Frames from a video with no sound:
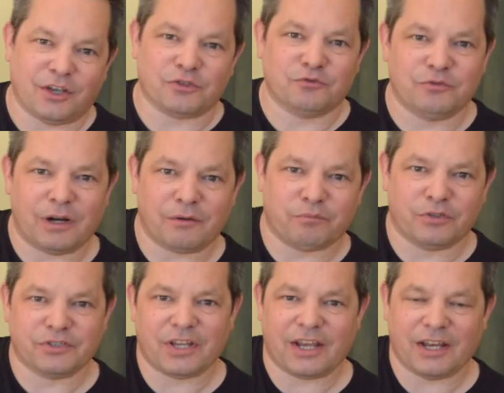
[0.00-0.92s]
does
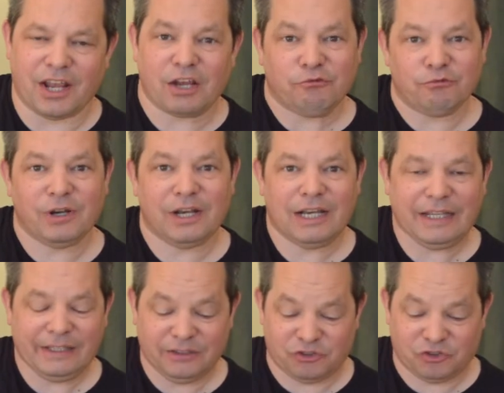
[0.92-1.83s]
represent a
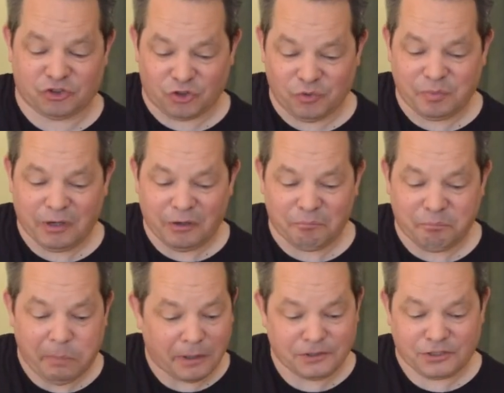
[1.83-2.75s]
really super
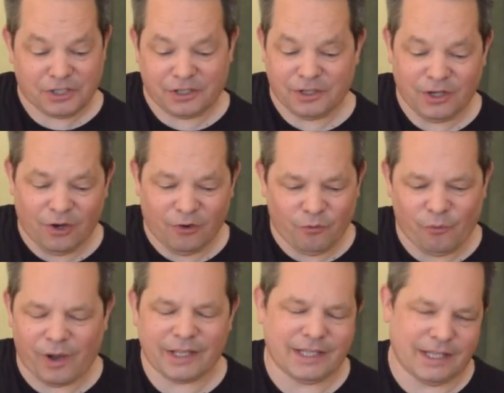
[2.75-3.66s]
budget
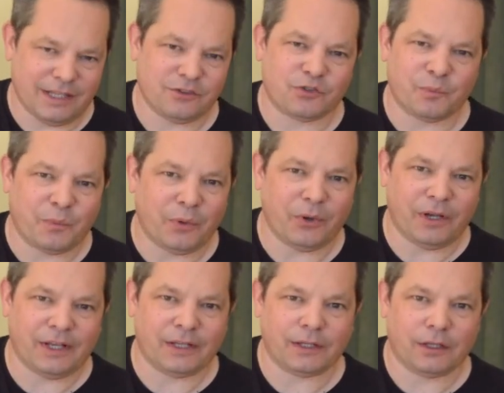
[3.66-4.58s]
way into
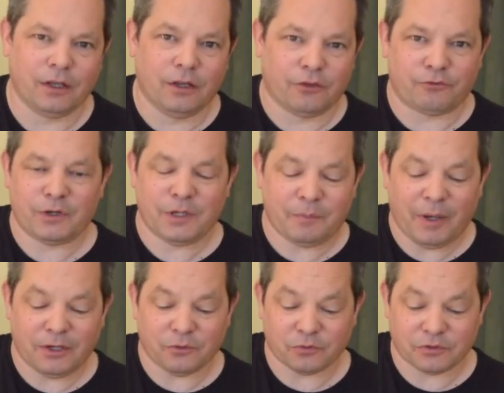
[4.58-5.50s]
putting 3
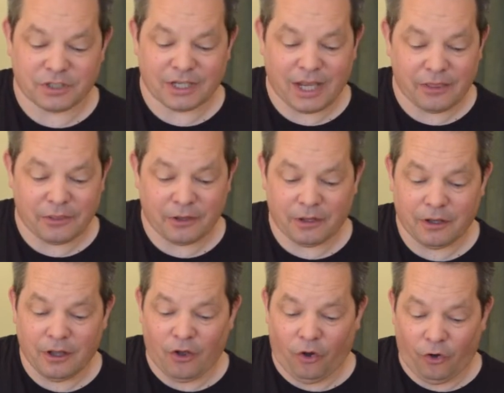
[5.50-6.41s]
pedals
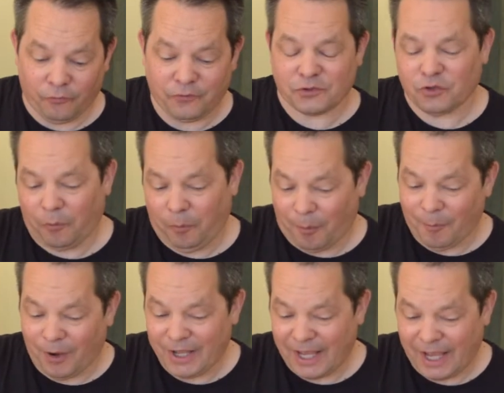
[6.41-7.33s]
together. Off the top of
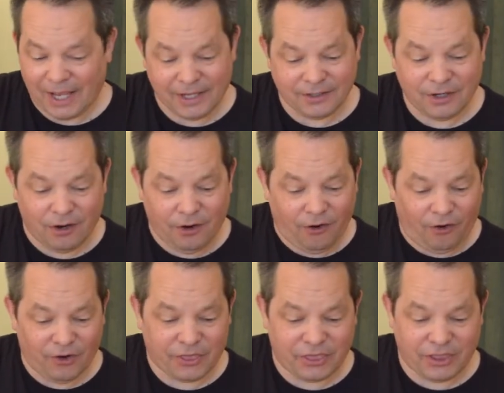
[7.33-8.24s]
my head,
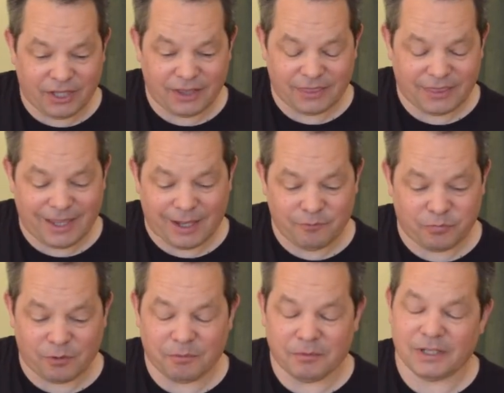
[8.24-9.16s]
I think
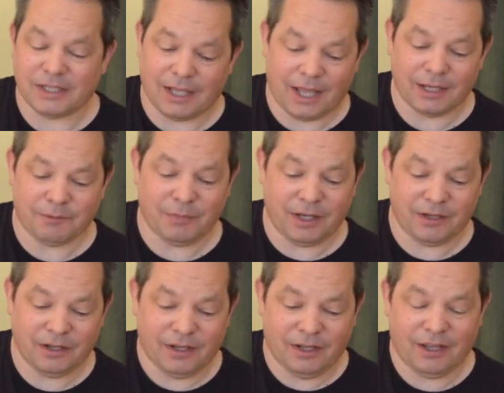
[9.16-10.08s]
that probably came
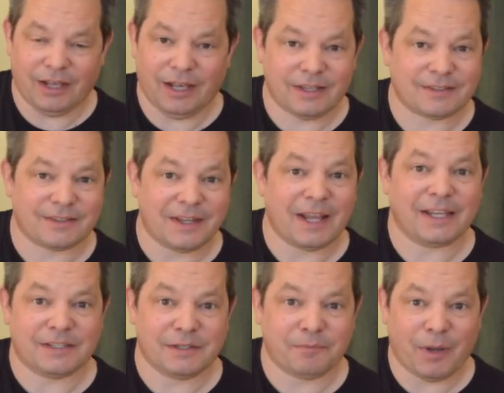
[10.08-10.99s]
in at less than
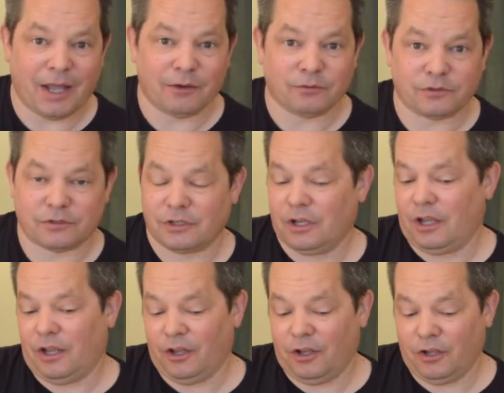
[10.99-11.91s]

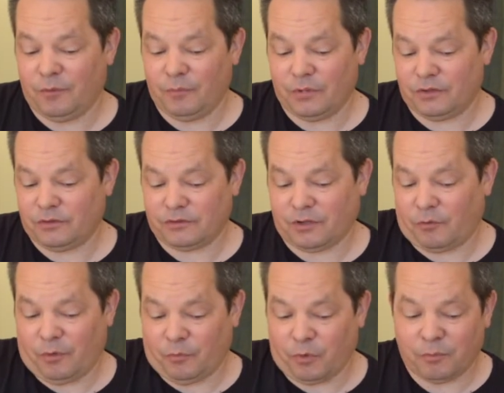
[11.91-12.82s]
£80,
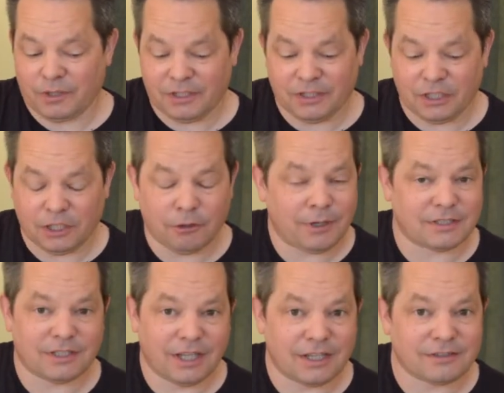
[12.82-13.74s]
so probably in the
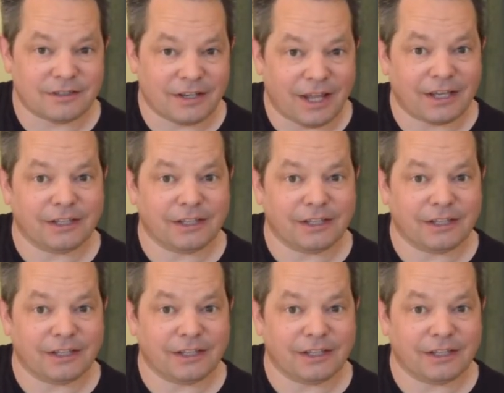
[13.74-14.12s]
US less than